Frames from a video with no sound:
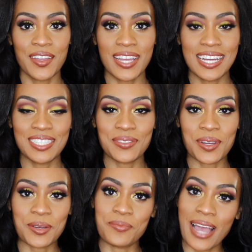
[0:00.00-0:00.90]
Hi you guys,
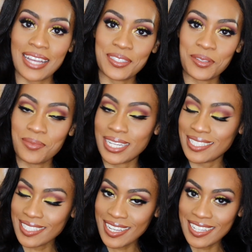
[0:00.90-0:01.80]
welcome back to my
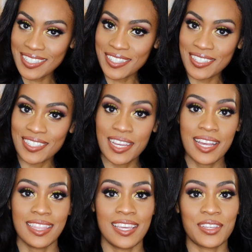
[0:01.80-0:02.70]
channel.
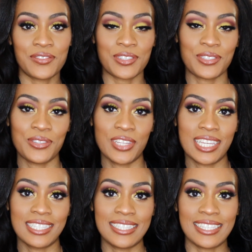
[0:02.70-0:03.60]
Thank you for
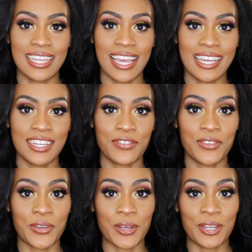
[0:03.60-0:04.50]
tuning in today. If
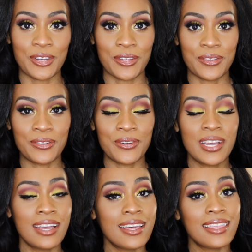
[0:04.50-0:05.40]
you are new,
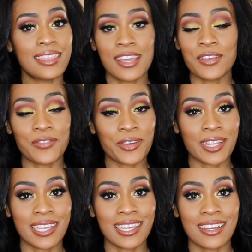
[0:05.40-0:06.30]
thank you for
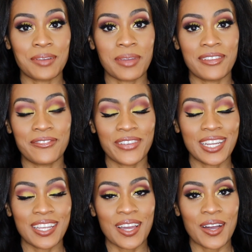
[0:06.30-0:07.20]
clicking on my
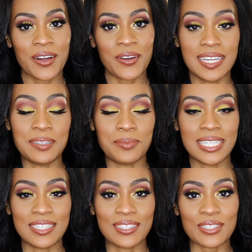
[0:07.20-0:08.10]
video. It
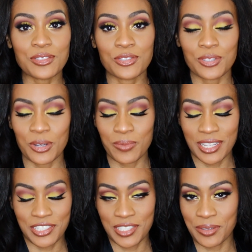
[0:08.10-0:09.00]
means so
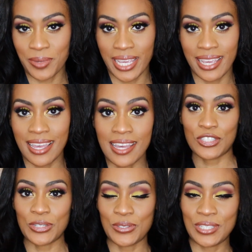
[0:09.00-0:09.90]
much to me.
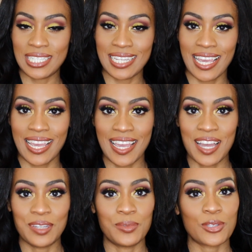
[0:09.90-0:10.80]
So today
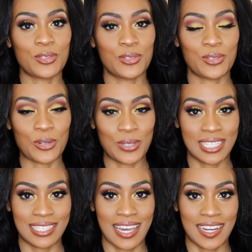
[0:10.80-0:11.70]
I am so
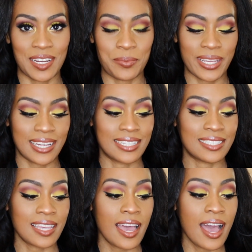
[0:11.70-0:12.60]
excited
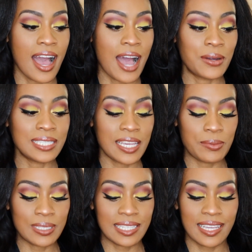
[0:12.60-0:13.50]
because I was
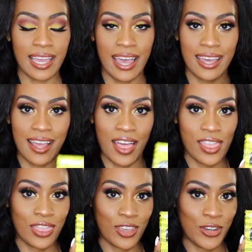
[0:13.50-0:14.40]
able to get
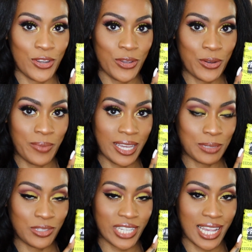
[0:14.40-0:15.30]
the new
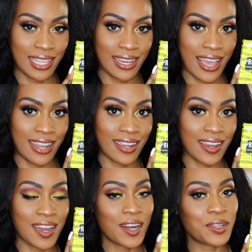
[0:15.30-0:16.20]
Makeupshayla and
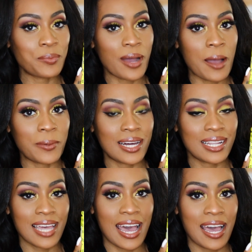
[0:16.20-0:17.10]
Colourpop
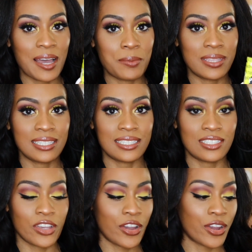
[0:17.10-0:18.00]
collab. This
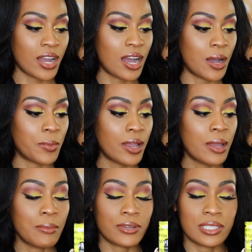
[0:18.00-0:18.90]
is her
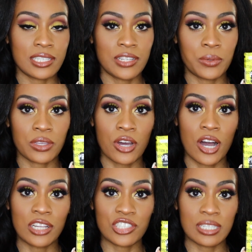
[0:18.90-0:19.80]
Proceed with
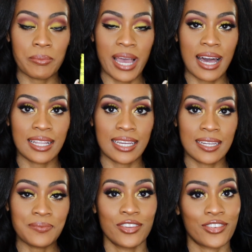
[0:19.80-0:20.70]
Caution
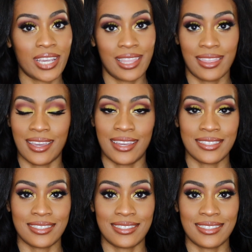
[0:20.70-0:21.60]
palette. Great
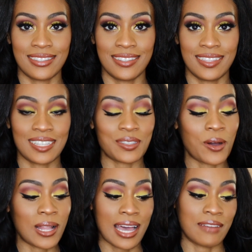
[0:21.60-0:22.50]
things. That's
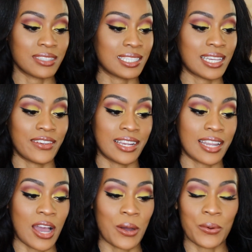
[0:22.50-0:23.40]
all I have to say right
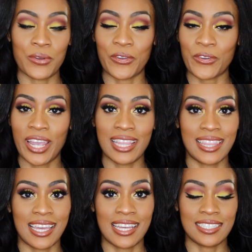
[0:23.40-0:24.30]
now. Great
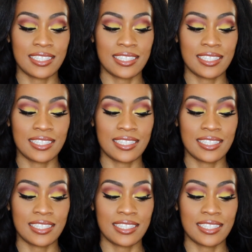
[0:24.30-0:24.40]
things.